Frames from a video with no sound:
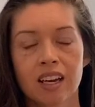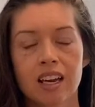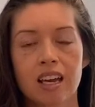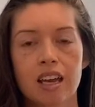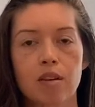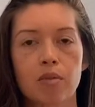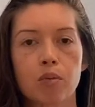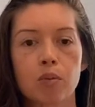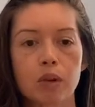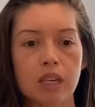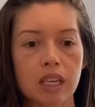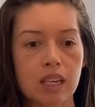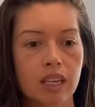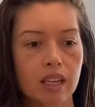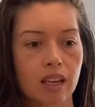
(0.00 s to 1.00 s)
if
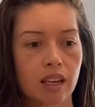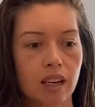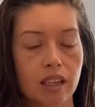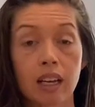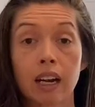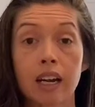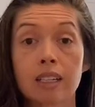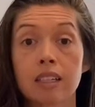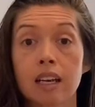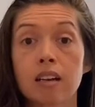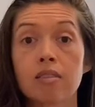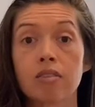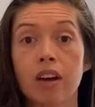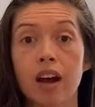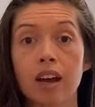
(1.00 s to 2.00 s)
we can
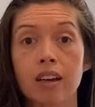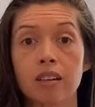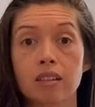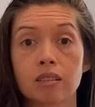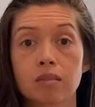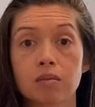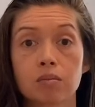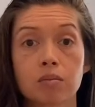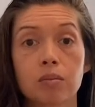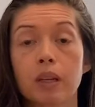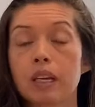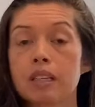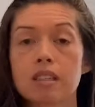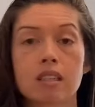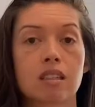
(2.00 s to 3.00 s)
identify
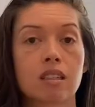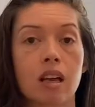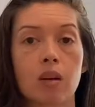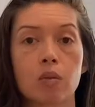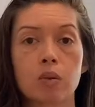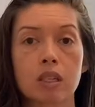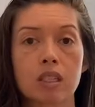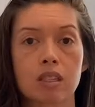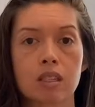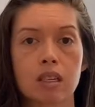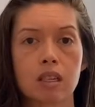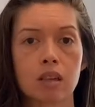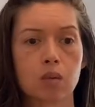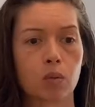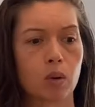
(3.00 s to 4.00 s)
places that we
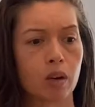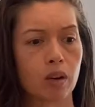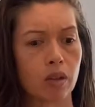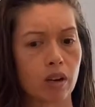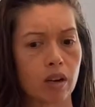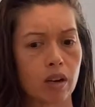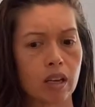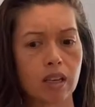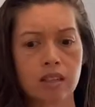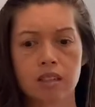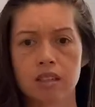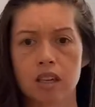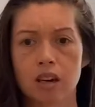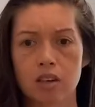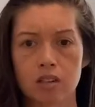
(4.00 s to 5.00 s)
see where there is
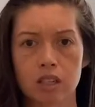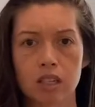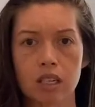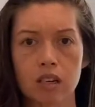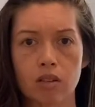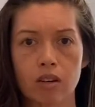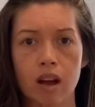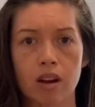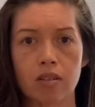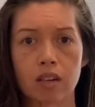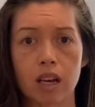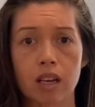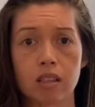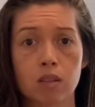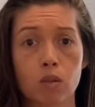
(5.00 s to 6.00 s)
scarcity around
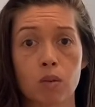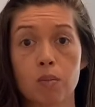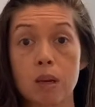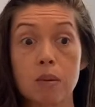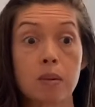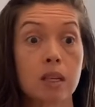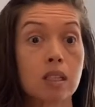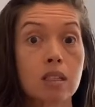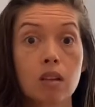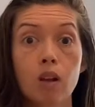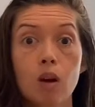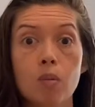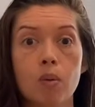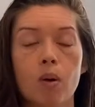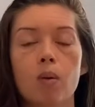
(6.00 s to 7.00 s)
us, or maybe it's
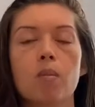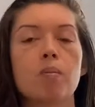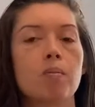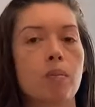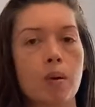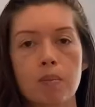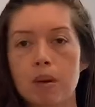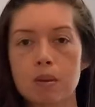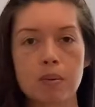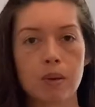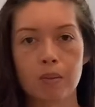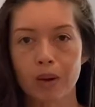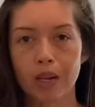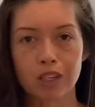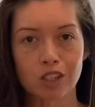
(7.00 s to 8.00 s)
global, but maybe it
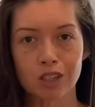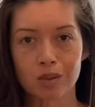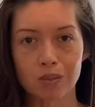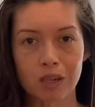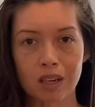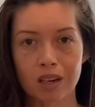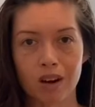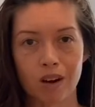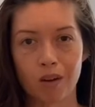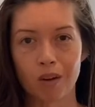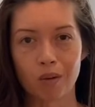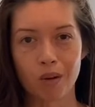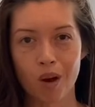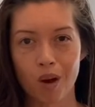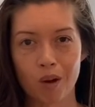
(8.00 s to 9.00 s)
might just be in our own
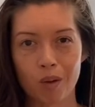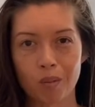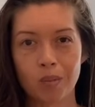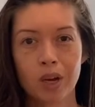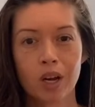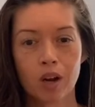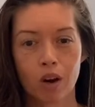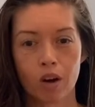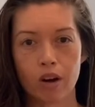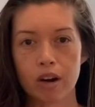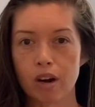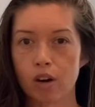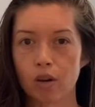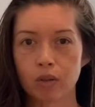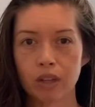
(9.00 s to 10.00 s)
home or in our
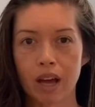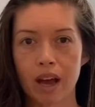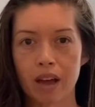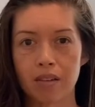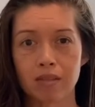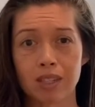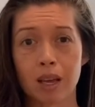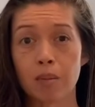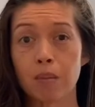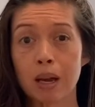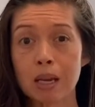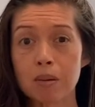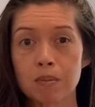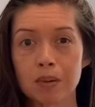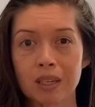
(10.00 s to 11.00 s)
own lives, that
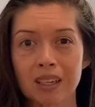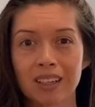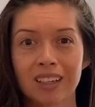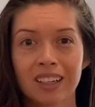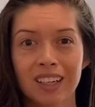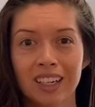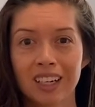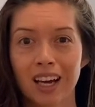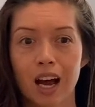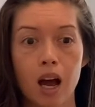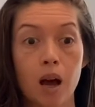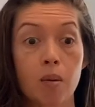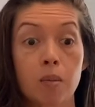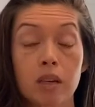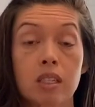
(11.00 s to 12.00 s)
might be
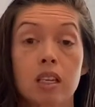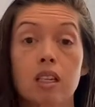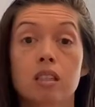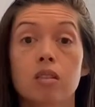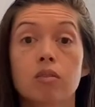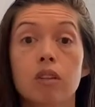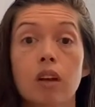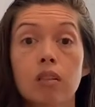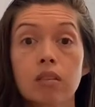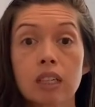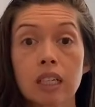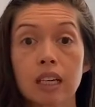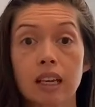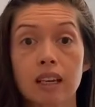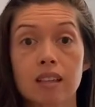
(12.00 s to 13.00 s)
a sense of
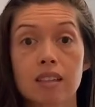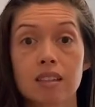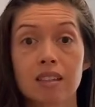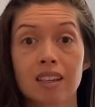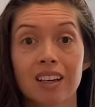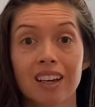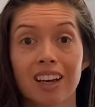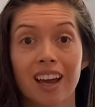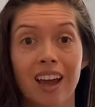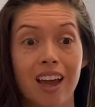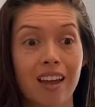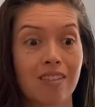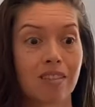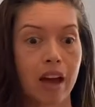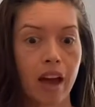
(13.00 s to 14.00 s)
loneliness.
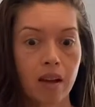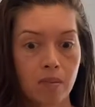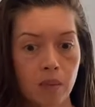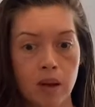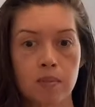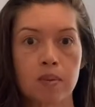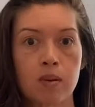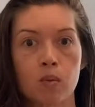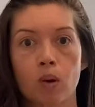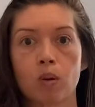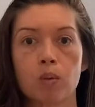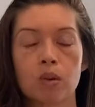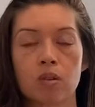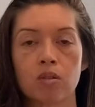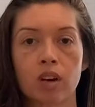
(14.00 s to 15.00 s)
And that might be where
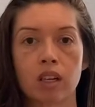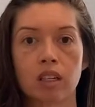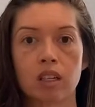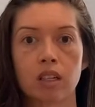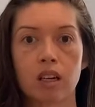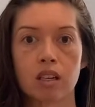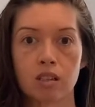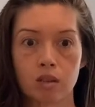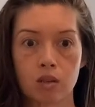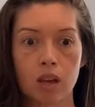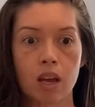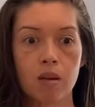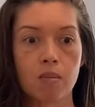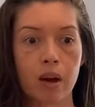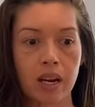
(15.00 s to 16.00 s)
we recognize, okay,
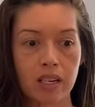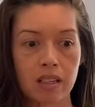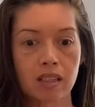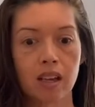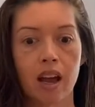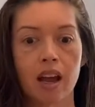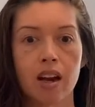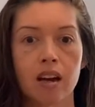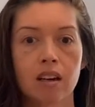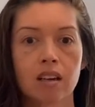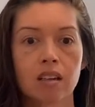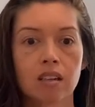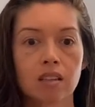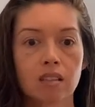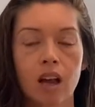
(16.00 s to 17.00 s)
my
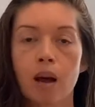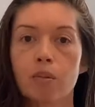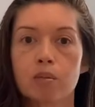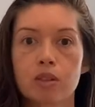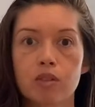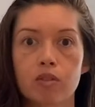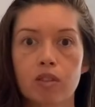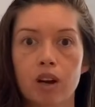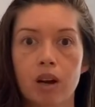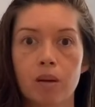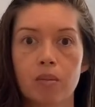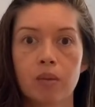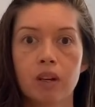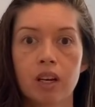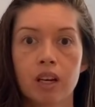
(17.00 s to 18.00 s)
desire comes from
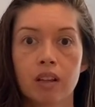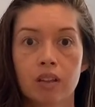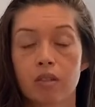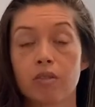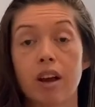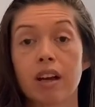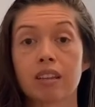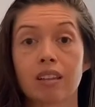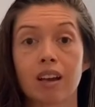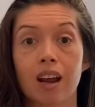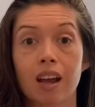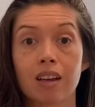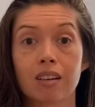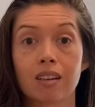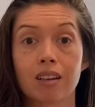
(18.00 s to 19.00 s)
the fact that
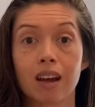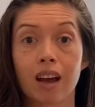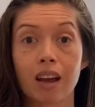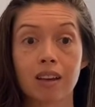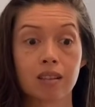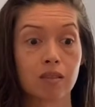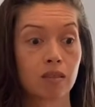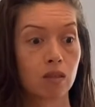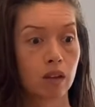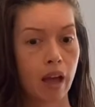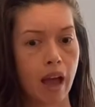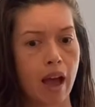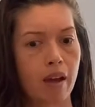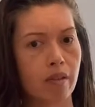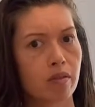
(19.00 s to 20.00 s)
I
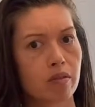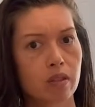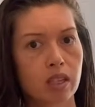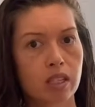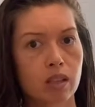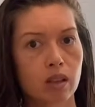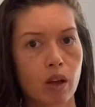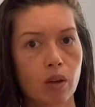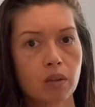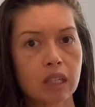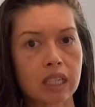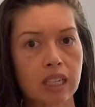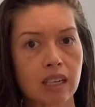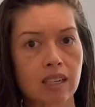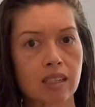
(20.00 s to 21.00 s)
have this
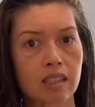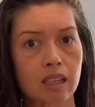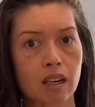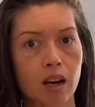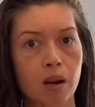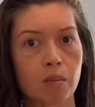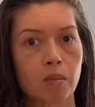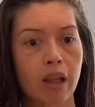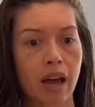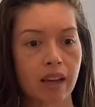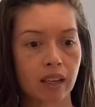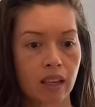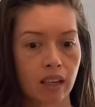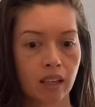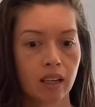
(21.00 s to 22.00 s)
loneliness here. I'm
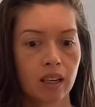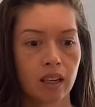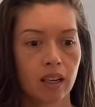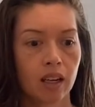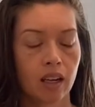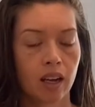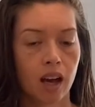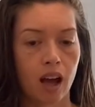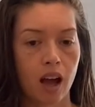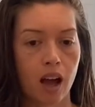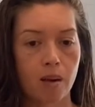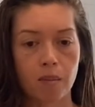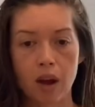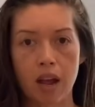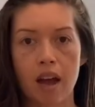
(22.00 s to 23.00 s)
lacking,
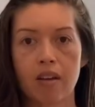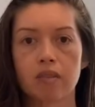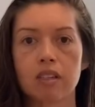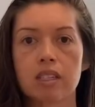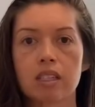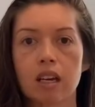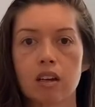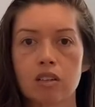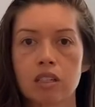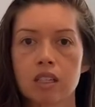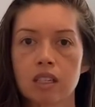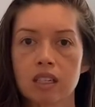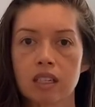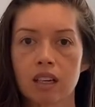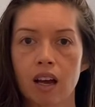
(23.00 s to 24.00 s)
I have a
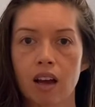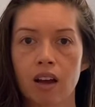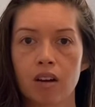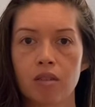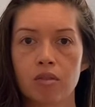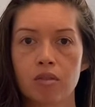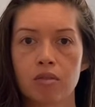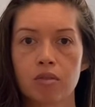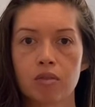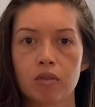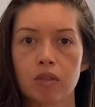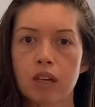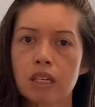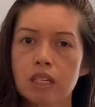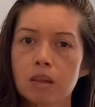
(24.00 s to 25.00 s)
scarcity of
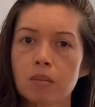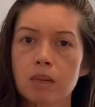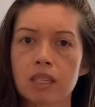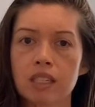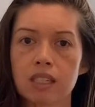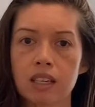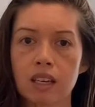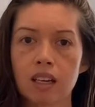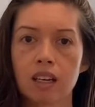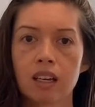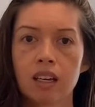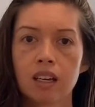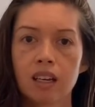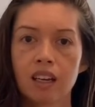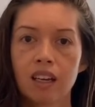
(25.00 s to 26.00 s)
intimacy.
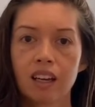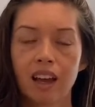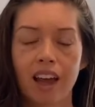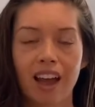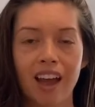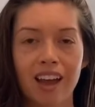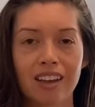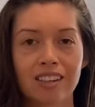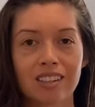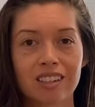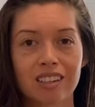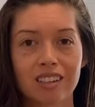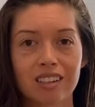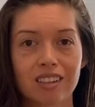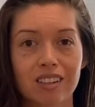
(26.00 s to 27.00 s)
And
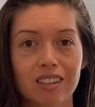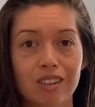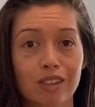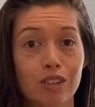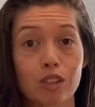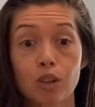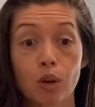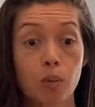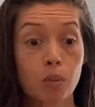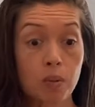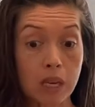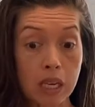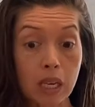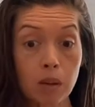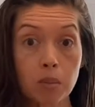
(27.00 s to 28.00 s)
so
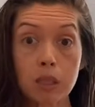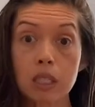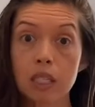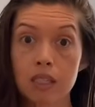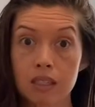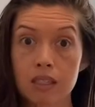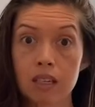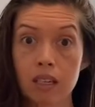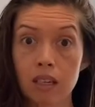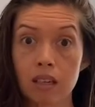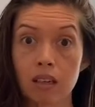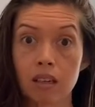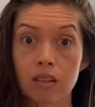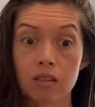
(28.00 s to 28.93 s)
being able to see